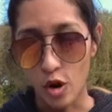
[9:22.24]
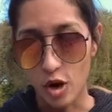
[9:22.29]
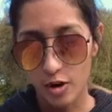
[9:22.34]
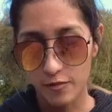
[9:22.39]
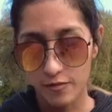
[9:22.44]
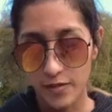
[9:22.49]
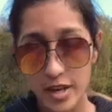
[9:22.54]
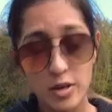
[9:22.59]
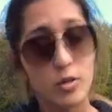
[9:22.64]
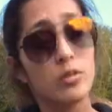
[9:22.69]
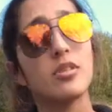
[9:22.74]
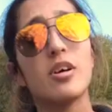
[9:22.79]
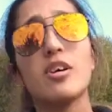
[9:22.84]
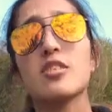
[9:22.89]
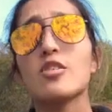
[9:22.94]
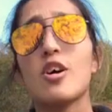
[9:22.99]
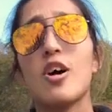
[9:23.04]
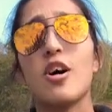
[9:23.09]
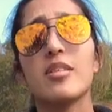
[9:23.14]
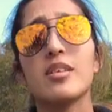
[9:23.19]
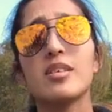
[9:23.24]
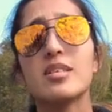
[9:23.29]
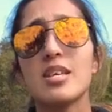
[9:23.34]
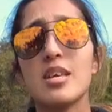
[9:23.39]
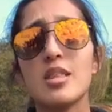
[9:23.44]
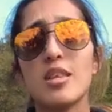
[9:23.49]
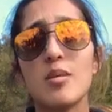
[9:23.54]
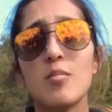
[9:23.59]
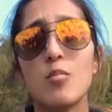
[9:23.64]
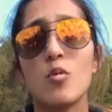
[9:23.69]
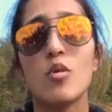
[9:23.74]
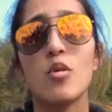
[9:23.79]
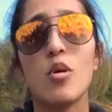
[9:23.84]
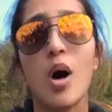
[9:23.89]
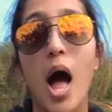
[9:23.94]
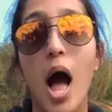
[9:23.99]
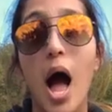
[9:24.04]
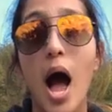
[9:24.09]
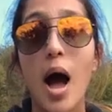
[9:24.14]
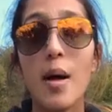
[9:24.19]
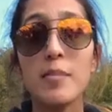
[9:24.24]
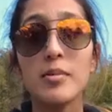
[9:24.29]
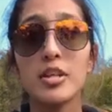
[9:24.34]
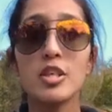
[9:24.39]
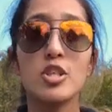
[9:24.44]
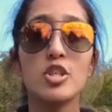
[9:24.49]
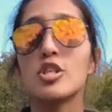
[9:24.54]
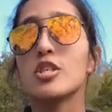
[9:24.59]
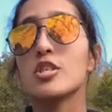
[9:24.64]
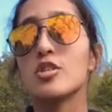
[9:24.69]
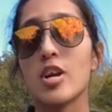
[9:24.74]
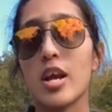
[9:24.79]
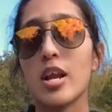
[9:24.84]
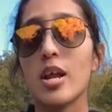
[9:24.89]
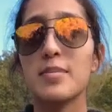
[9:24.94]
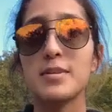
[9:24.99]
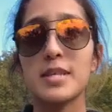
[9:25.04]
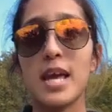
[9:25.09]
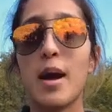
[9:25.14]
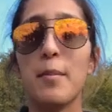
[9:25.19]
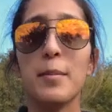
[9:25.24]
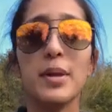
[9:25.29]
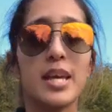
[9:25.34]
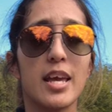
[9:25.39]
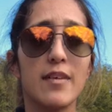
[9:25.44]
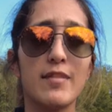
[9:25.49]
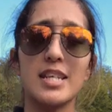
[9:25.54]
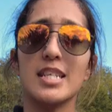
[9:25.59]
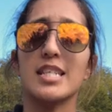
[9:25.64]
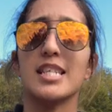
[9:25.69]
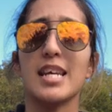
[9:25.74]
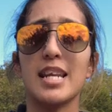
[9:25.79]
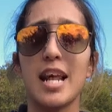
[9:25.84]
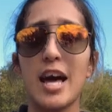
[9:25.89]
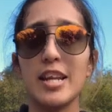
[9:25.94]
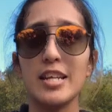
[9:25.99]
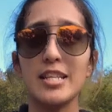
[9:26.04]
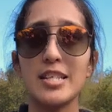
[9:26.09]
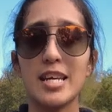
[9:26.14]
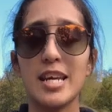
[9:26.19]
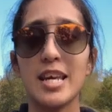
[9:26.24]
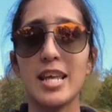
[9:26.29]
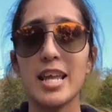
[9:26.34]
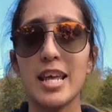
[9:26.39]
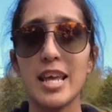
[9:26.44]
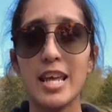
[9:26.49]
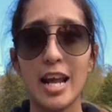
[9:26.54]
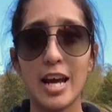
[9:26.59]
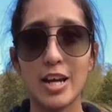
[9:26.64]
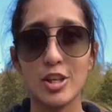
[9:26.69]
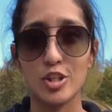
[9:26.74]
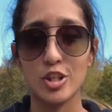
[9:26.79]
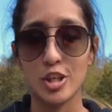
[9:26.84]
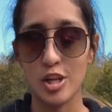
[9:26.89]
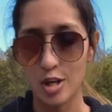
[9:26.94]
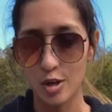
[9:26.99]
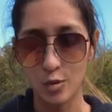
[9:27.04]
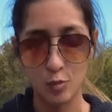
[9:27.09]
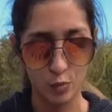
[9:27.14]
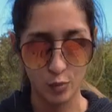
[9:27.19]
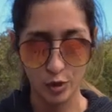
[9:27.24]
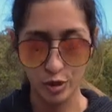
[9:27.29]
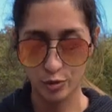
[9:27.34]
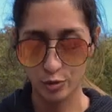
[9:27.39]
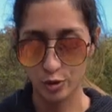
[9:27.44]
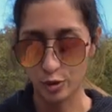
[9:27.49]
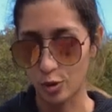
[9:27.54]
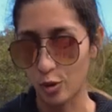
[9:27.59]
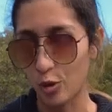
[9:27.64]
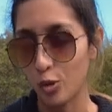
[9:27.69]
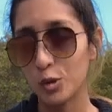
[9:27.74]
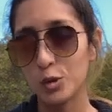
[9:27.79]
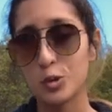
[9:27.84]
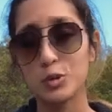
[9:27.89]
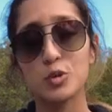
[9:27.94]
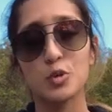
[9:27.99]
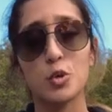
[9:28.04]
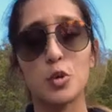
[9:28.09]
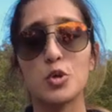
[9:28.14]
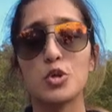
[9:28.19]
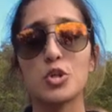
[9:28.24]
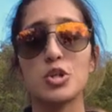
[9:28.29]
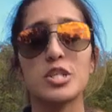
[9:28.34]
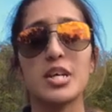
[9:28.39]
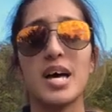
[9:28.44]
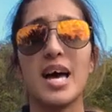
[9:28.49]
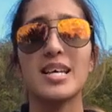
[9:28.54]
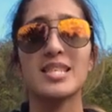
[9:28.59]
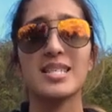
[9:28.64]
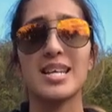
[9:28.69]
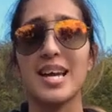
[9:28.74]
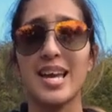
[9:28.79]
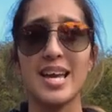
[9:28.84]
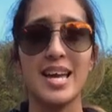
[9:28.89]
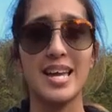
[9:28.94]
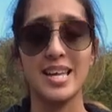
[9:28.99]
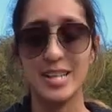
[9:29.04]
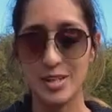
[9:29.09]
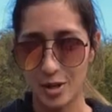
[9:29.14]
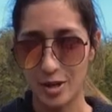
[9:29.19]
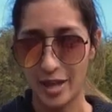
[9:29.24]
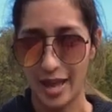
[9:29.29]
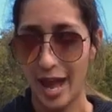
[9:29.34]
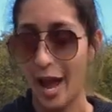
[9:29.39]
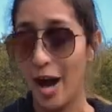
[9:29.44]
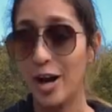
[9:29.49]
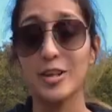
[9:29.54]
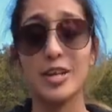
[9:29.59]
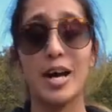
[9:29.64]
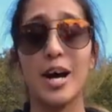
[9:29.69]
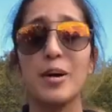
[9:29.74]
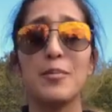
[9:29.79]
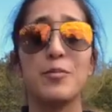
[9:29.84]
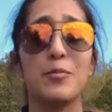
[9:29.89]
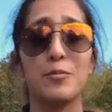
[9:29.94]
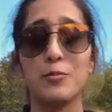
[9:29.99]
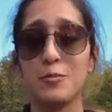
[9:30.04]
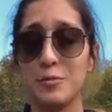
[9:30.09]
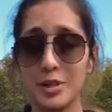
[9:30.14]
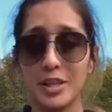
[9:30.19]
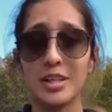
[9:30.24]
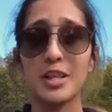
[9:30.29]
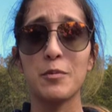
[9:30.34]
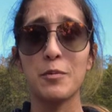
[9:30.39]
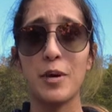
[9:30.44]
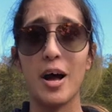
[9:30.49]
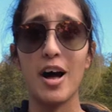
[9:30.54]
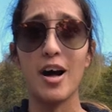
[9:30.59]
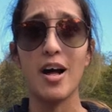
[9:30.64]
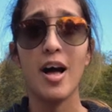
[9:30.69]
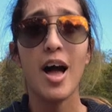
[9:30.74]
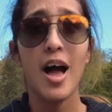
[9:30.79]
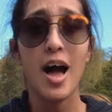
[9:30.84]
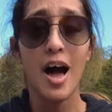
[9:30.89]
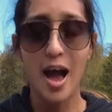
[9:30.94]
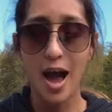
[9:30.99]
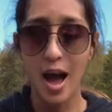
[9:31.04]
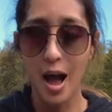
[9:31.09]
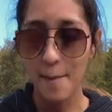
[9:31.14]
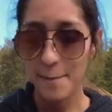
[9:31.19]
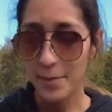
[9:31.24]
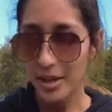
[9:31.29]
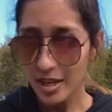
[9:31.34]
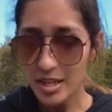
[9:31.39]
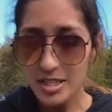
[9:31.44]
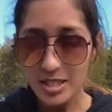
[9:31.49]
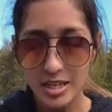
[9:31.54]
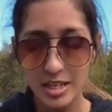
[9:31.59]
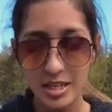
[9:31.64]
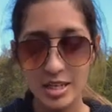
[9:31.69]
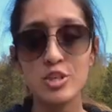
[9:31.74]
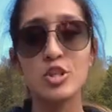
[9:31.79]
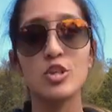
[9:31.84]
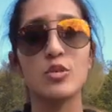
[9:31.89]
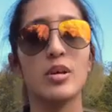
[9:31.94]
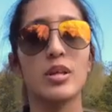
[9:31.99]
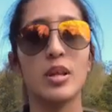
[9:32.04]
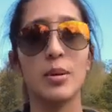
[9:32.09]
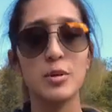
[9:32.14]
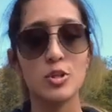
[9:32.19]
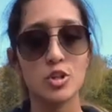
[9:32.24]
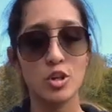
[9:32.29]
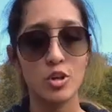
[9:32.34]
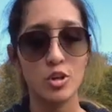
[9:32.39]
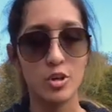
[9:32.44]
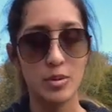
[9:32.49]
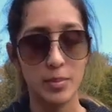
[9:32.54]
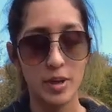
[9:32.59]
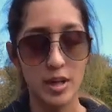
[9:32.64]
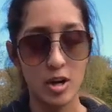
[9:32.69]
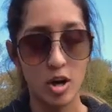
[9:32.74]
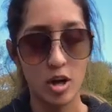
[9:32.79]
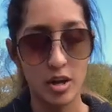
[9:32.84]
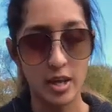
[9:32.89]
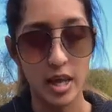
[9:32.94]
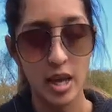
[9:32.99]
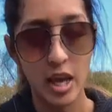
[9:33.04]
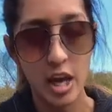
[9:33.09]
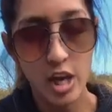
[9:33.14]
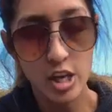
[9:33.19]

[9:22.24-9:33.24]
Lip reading: our final thoughts on the Sealy Bull, I'm gonna just straight up say I'm gonna give it a 10 out of 10. It actually went through a whole torture test and held up really well. But let's get into it. Let me show you a bit on it.